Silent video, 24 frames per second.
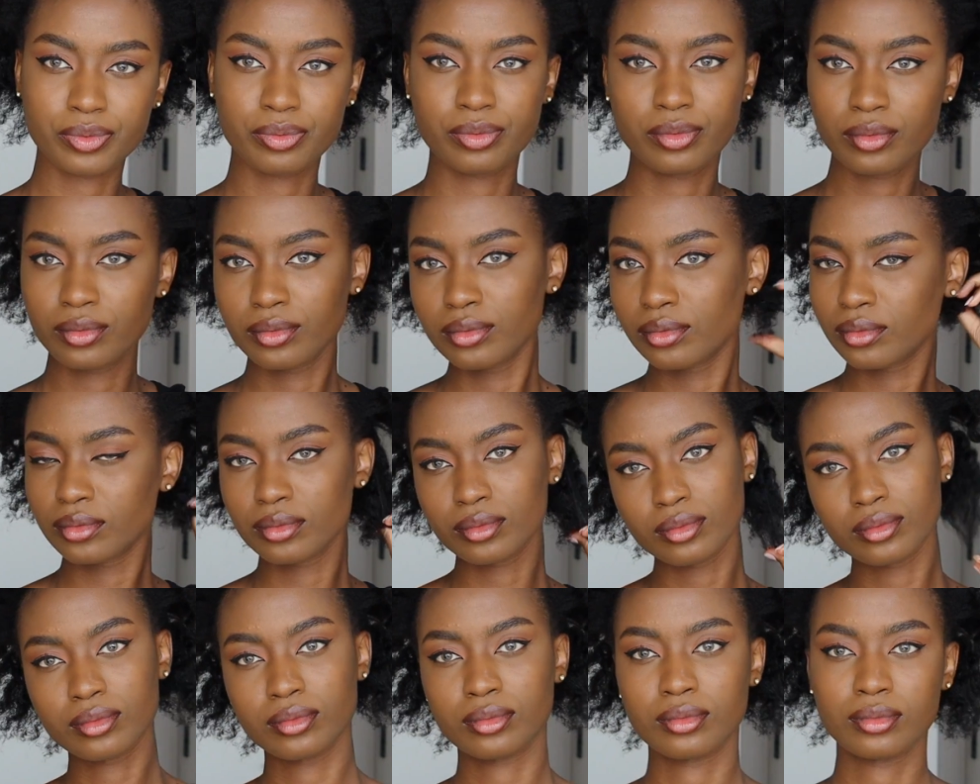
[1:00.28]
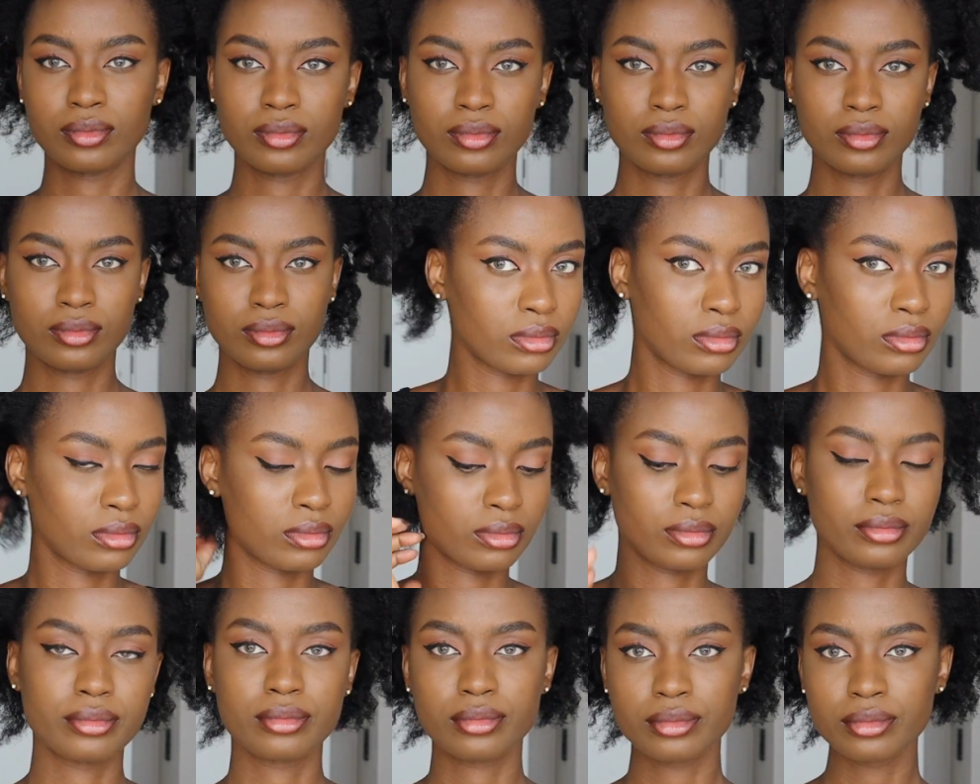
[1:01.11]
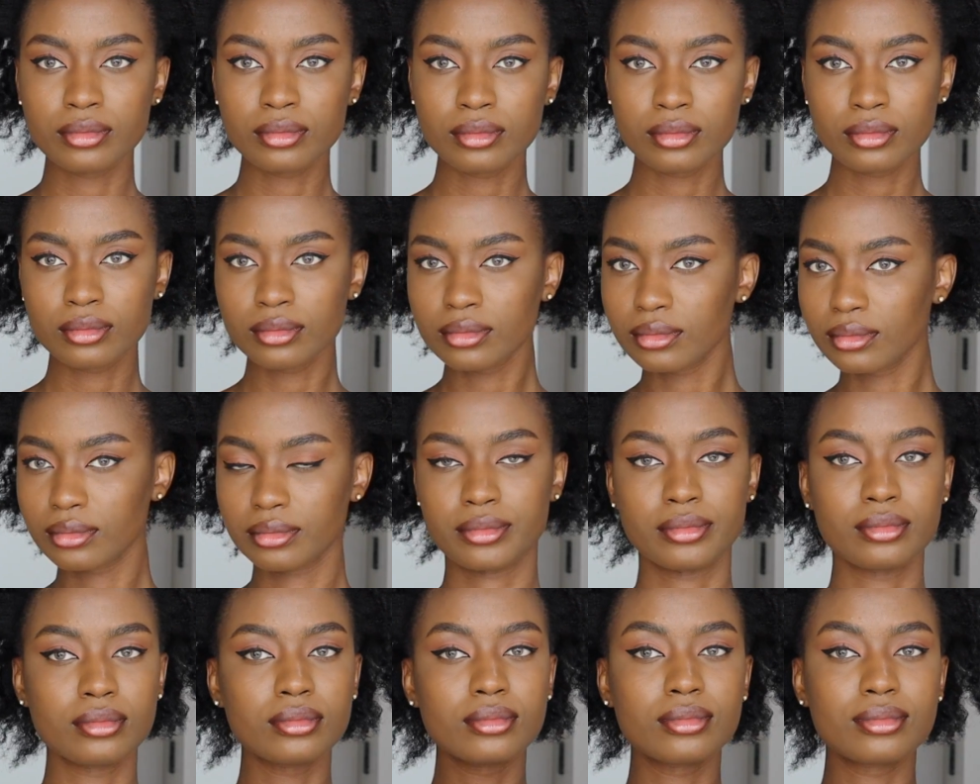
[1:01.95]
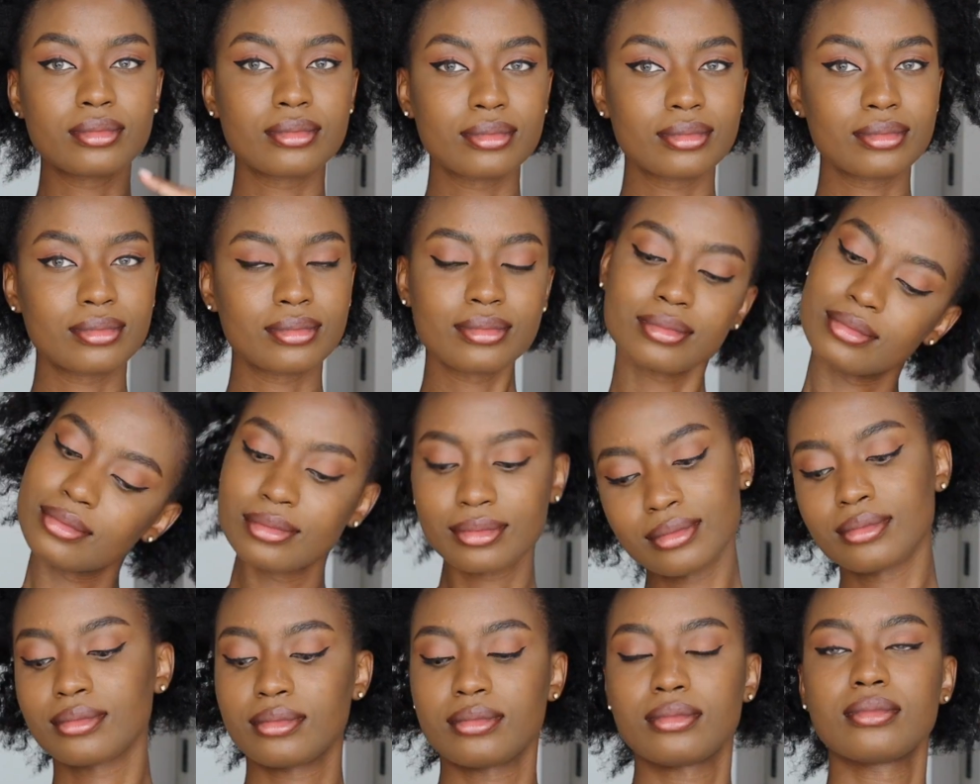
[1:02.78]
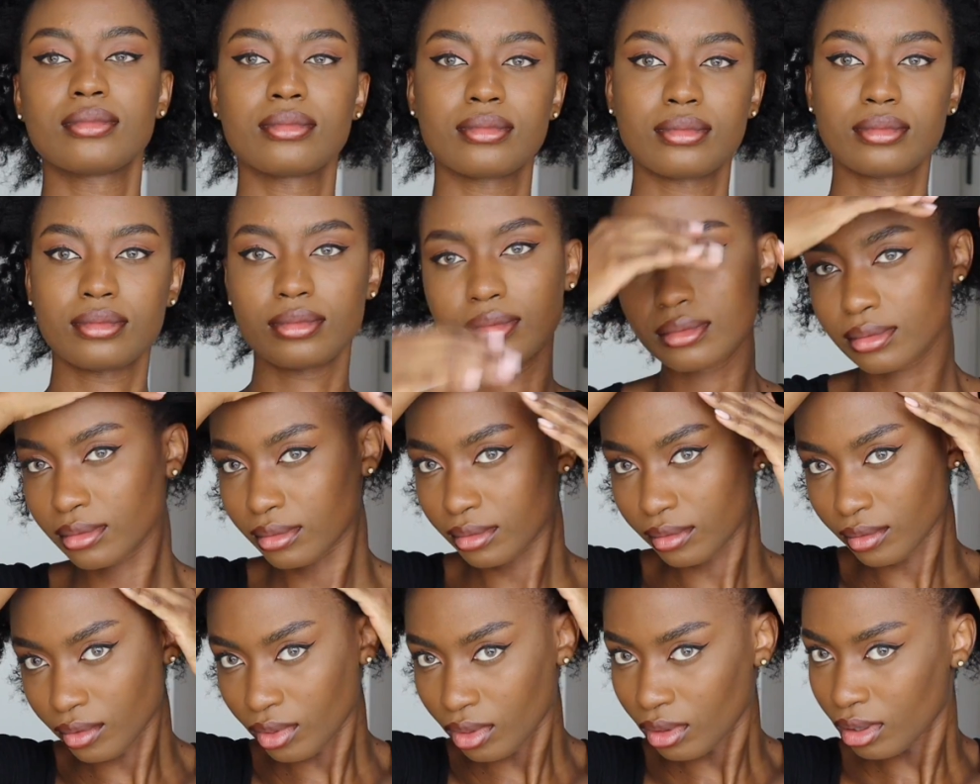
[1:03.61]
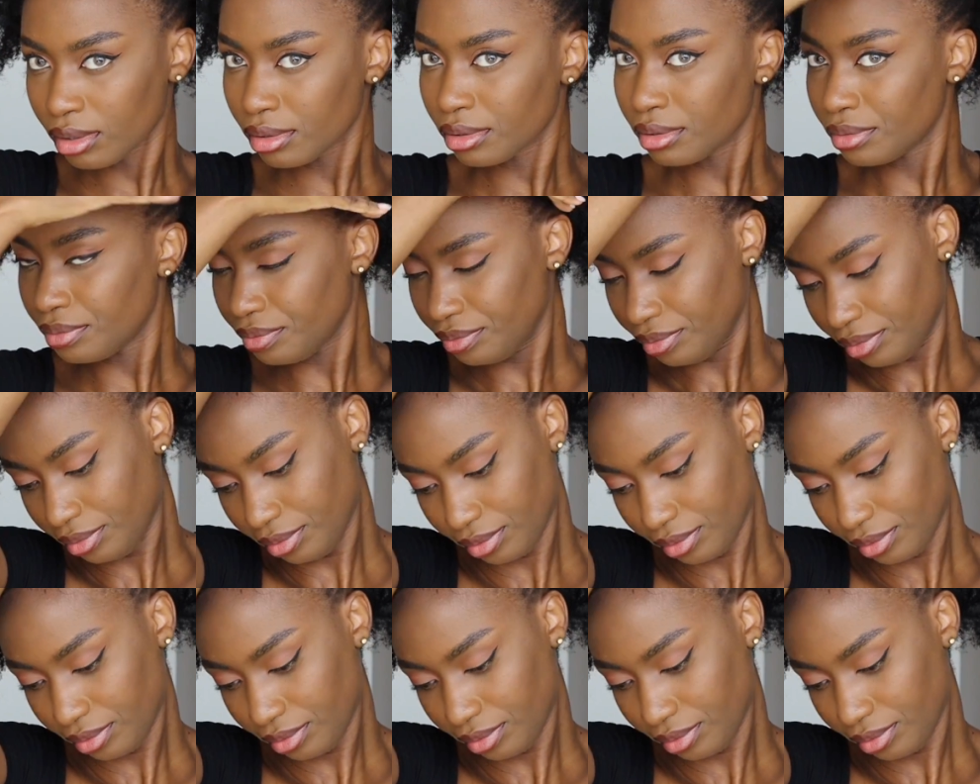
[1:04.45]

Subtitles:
why I'm making this video. I've done this hairstyle on my